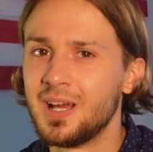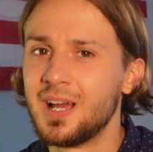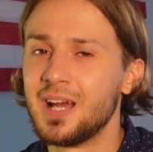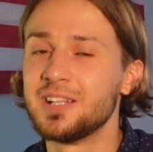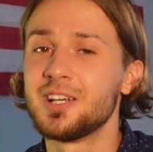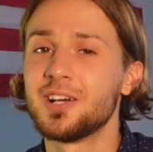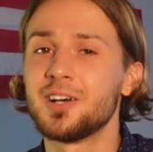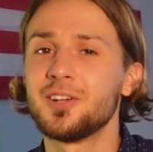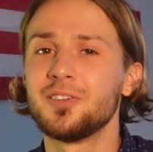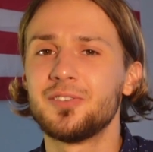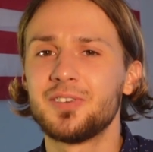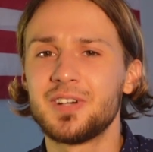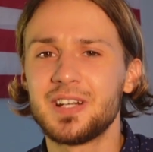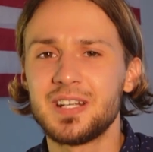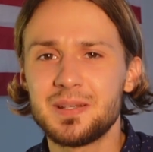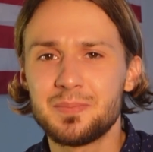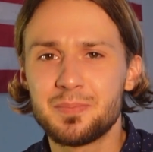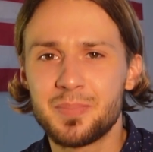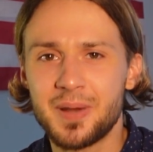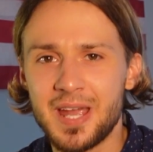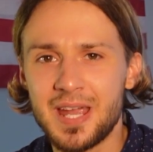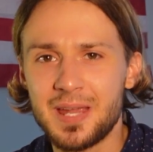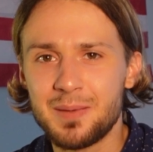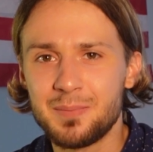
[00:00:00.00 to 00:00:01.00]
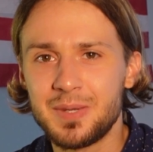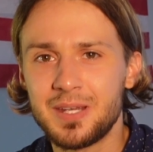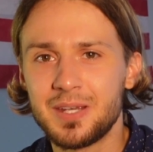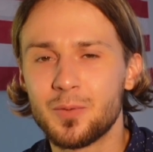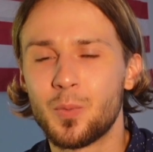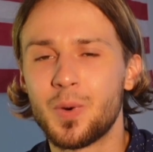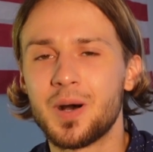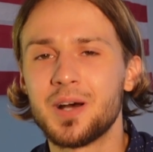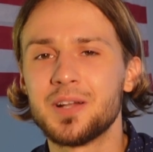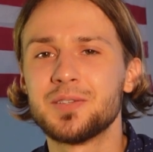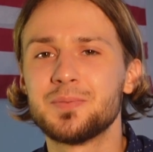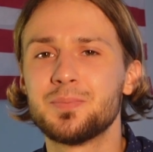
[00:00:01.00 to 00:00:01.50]
and they already pay me
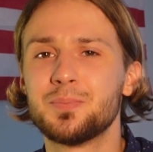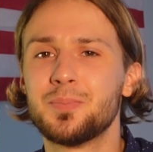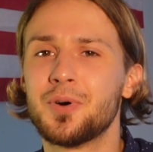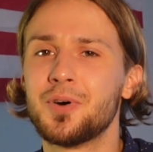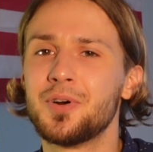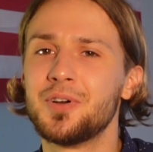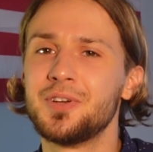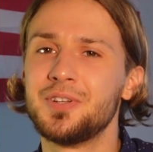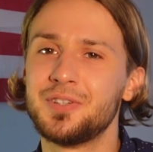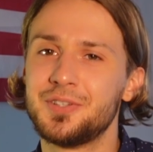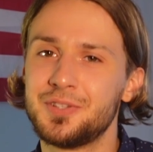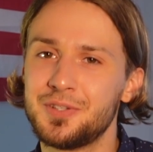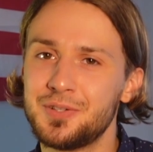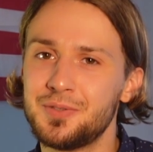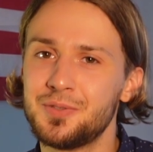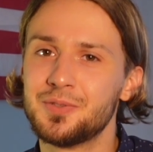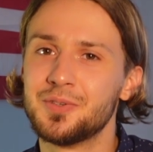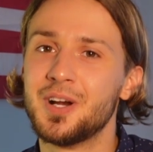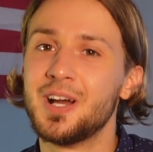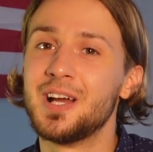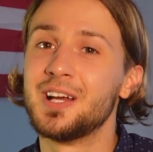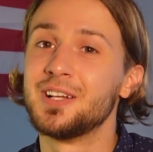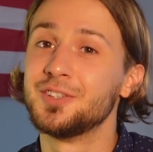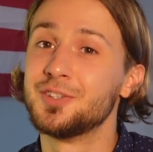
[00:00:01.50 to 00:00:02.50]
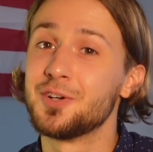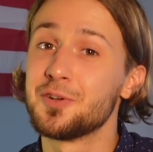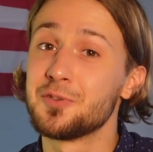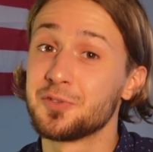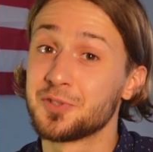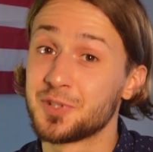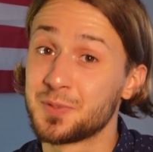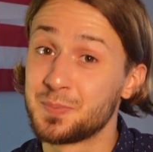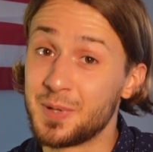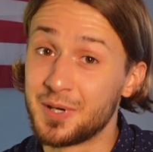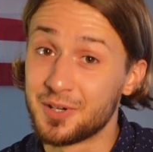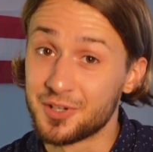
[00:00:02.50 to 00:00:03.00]

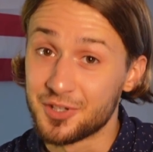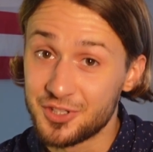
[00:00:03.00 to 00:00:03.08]
$1.2 per